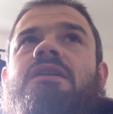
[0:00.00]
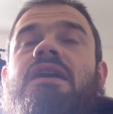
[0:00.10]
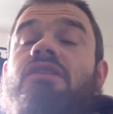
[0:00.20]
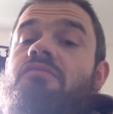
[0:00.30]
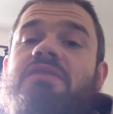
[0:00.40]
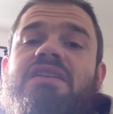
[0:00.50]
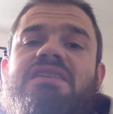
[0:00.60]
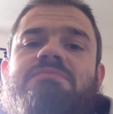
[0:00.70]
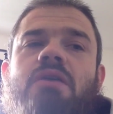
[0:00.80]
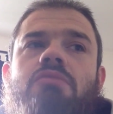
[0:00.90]
and I've been in
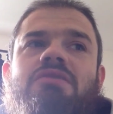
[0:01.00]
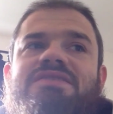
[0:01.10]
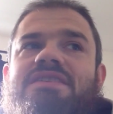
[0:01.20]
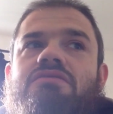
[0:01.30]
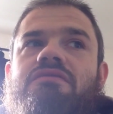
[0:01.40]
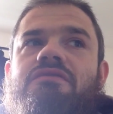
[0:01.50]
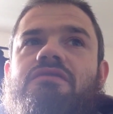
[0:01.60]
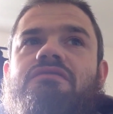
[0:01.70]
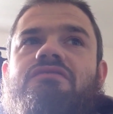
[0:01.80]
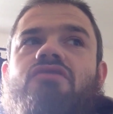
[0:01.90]
this boat myself,
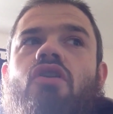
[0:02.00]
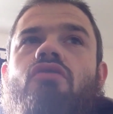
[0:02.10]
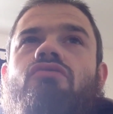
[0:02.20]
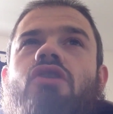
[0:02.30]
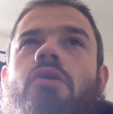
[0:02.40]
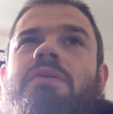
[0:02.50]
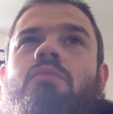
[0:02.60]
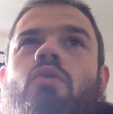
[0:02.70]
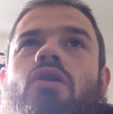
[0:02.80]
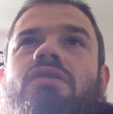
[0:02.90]
of not
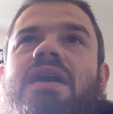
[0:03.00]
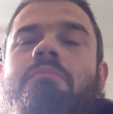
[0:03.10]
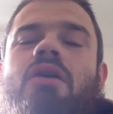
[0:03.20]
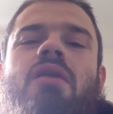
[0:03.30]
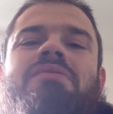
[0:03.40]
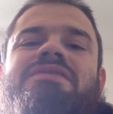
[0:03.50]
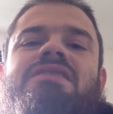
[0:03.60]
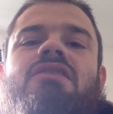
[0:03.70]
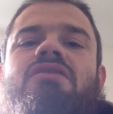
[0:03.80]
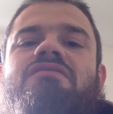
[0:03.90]
knowing what their purpose
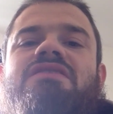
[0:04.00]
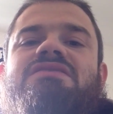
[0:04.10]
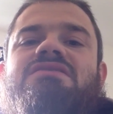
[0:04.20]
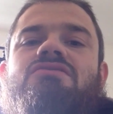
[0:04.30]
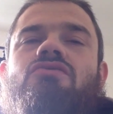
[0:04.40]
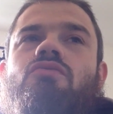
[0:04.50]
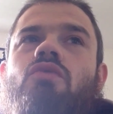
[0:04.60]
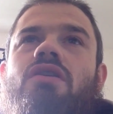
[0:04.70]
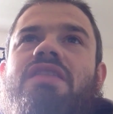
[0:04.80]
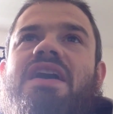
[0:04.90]
in life is, or what